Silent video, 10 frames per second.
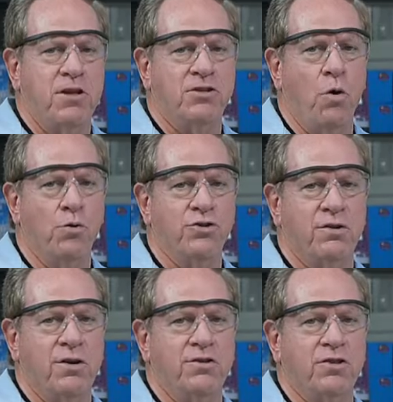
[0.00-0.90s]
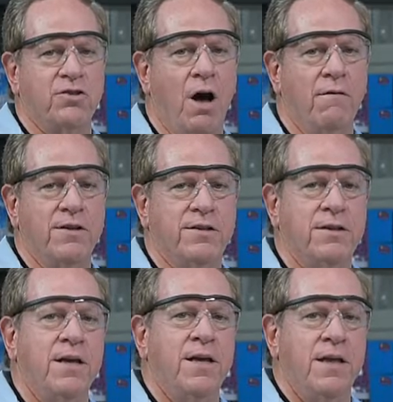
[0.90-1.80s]
this whole series of solvents,
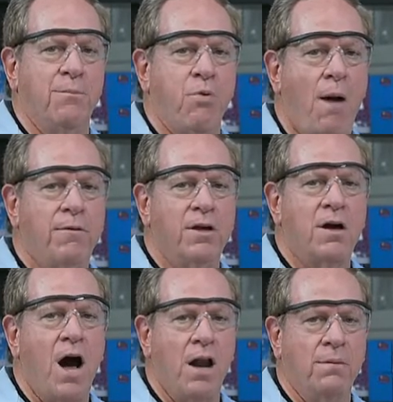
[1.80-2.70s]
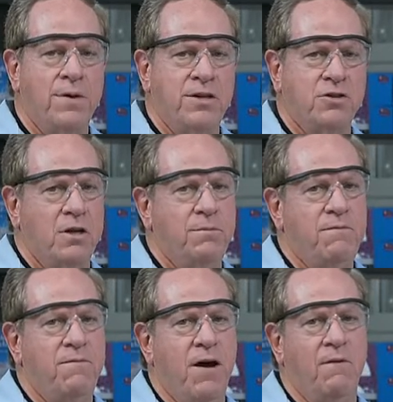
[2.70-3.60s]
then probably the column is going to be
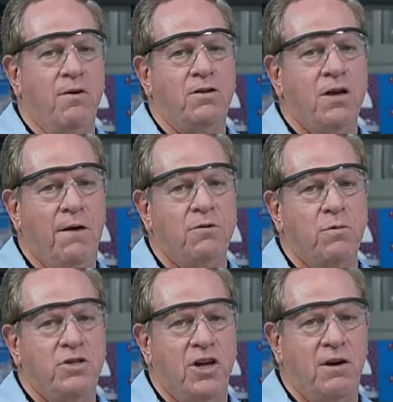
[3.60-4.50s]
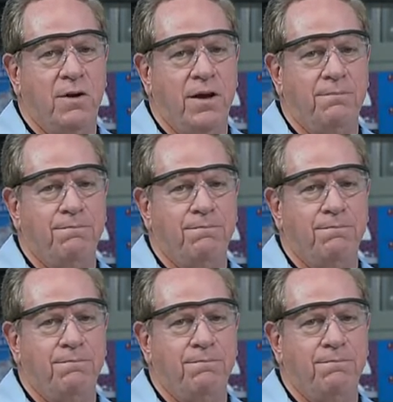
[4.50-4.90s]
very, very tough to regenerate.